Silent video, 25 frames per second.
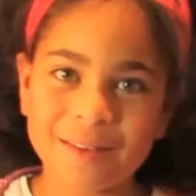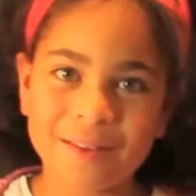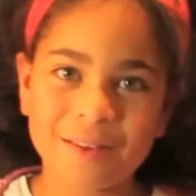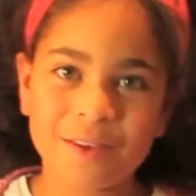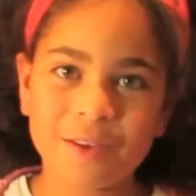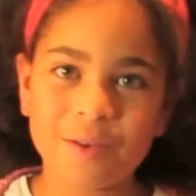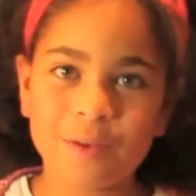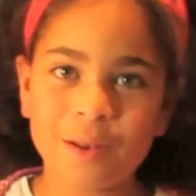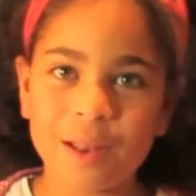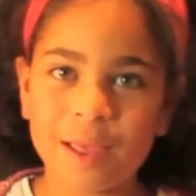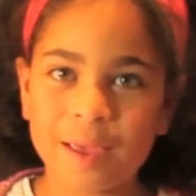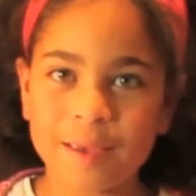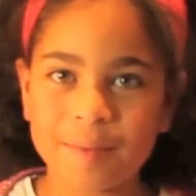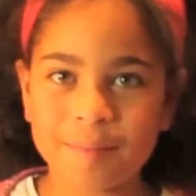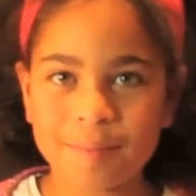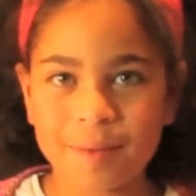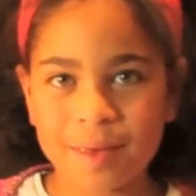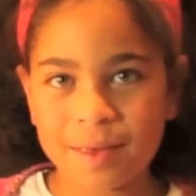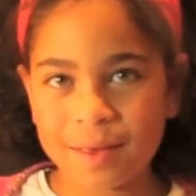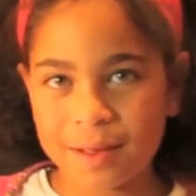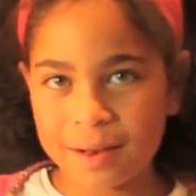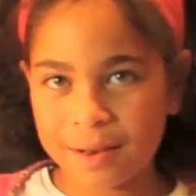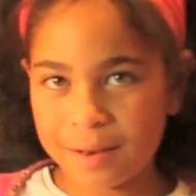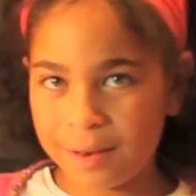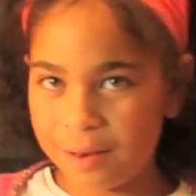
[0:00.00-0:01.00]
and you like
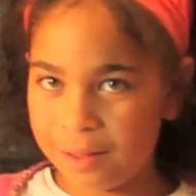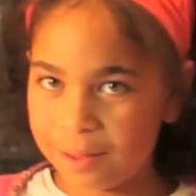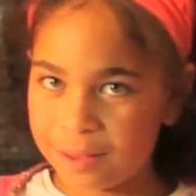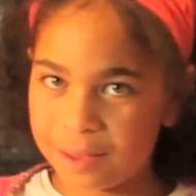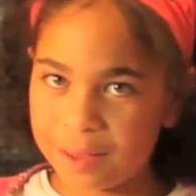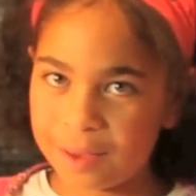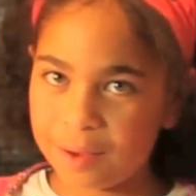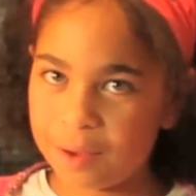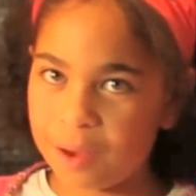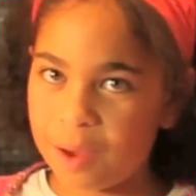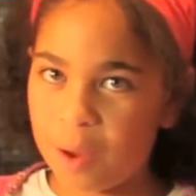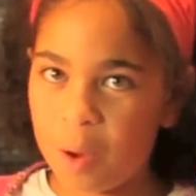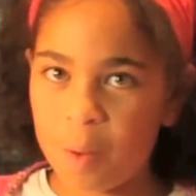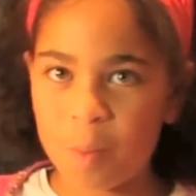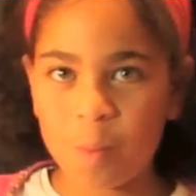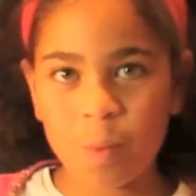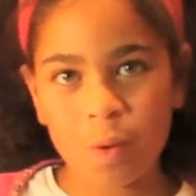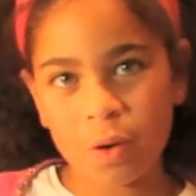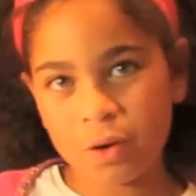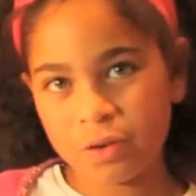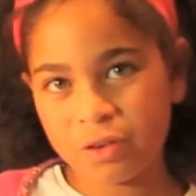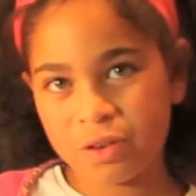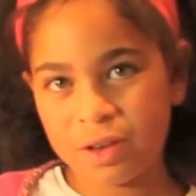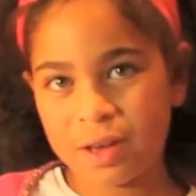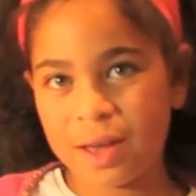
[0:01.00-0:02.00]
me
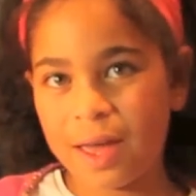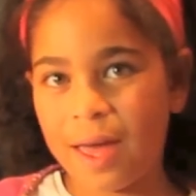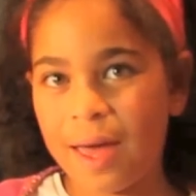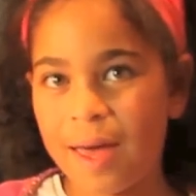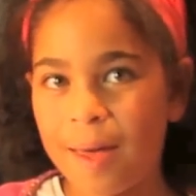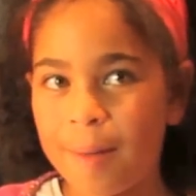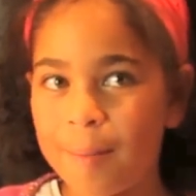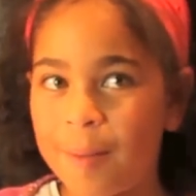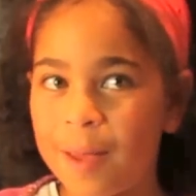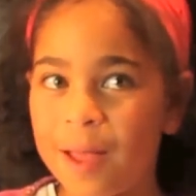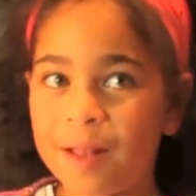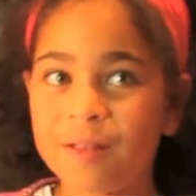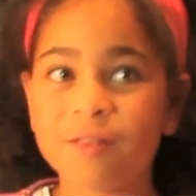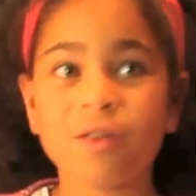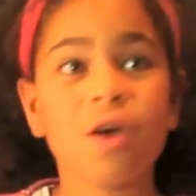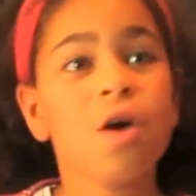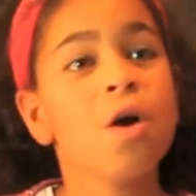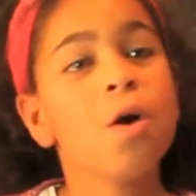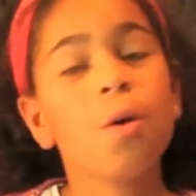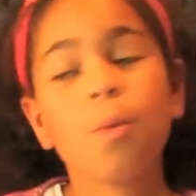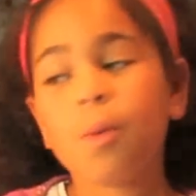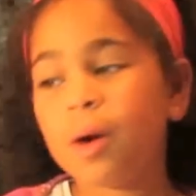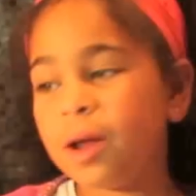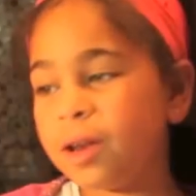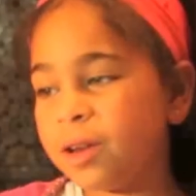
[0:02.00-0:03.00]
watching hairbands,
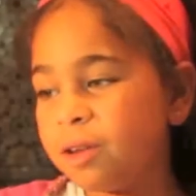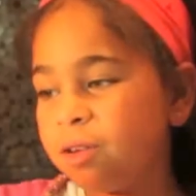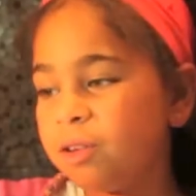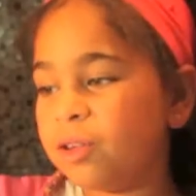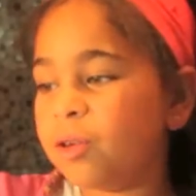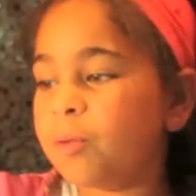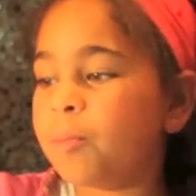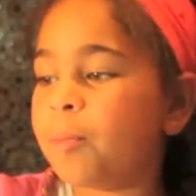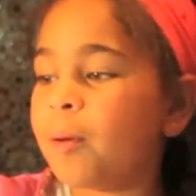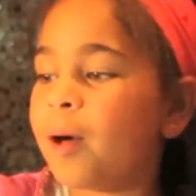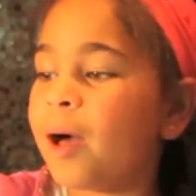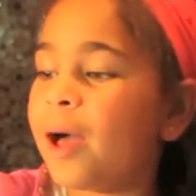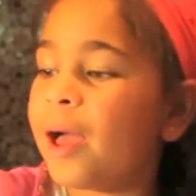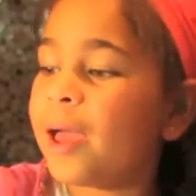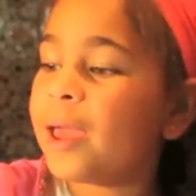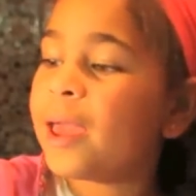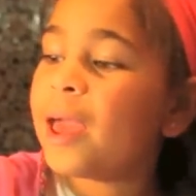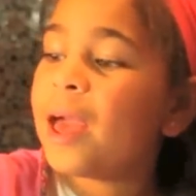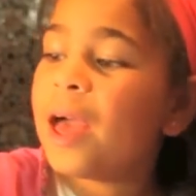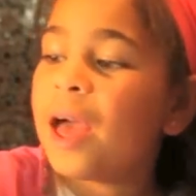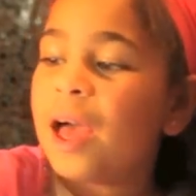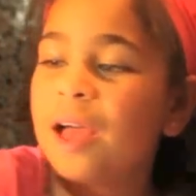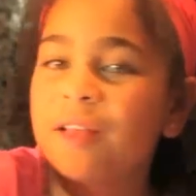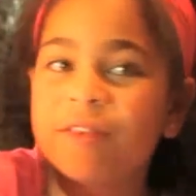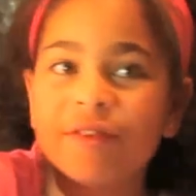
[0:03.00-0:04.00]
why don't you buy
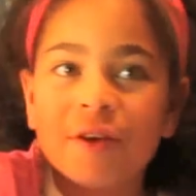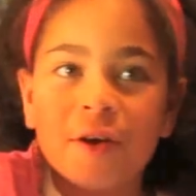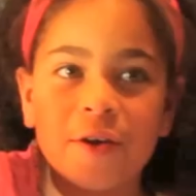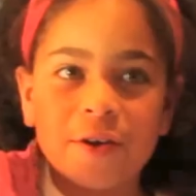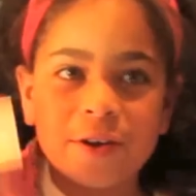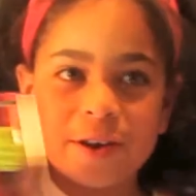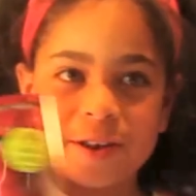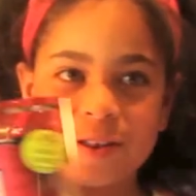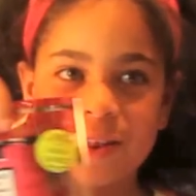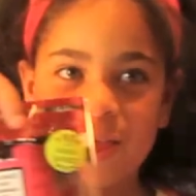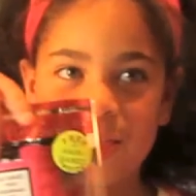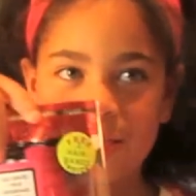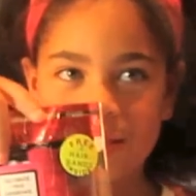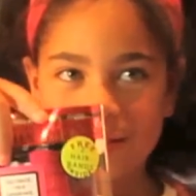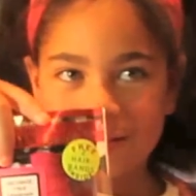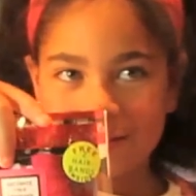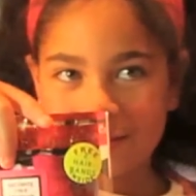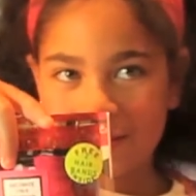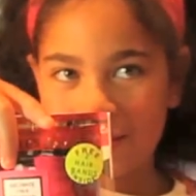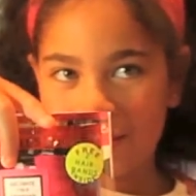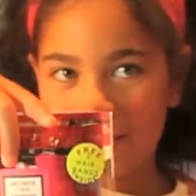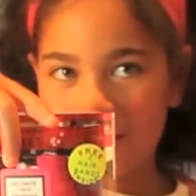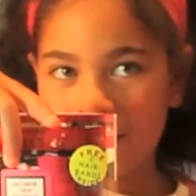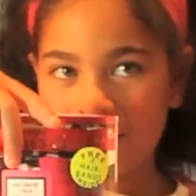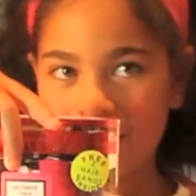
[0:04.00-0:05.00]
a Tonertex
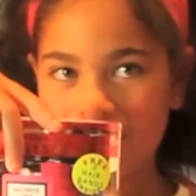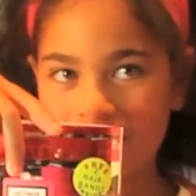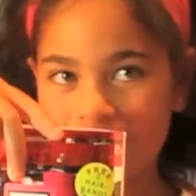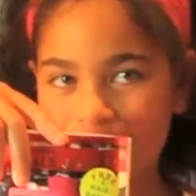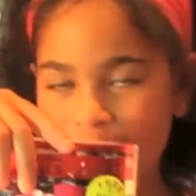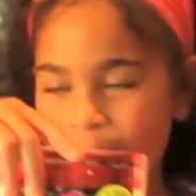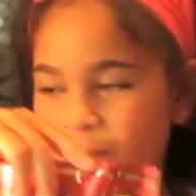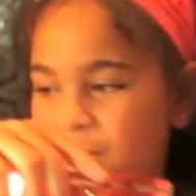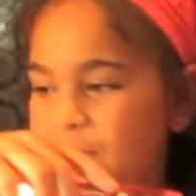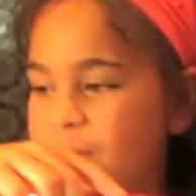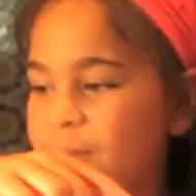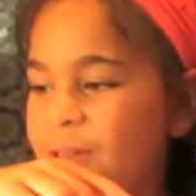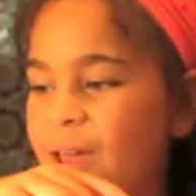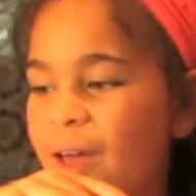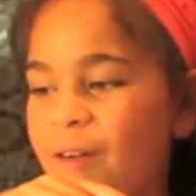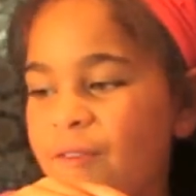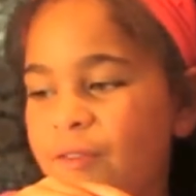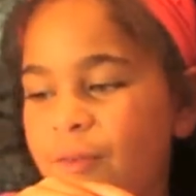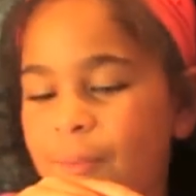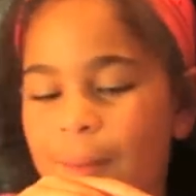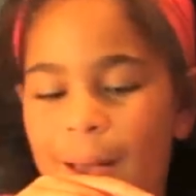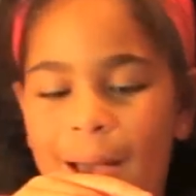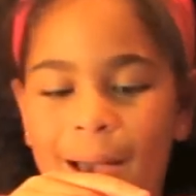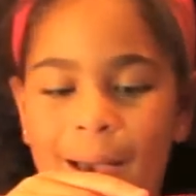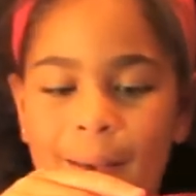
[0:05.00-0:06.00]
kit that you get
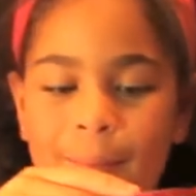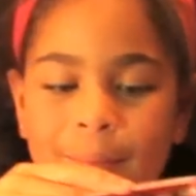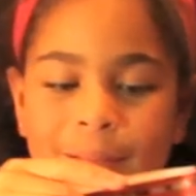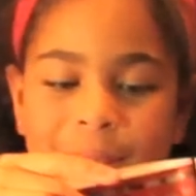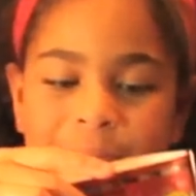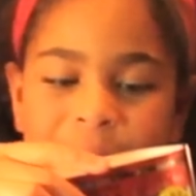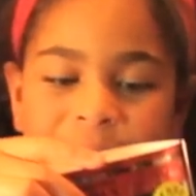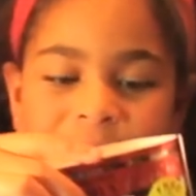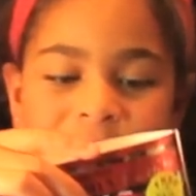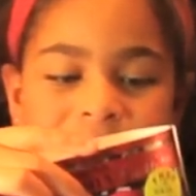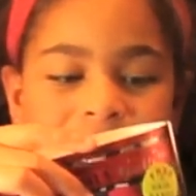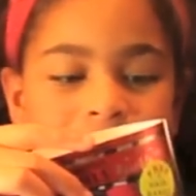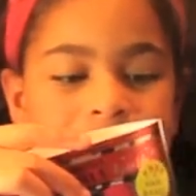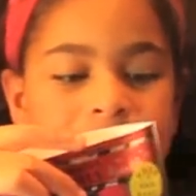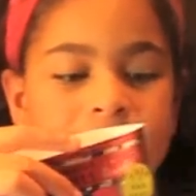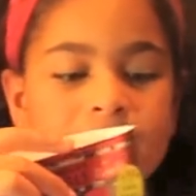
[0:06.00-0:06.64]
from Hamleys?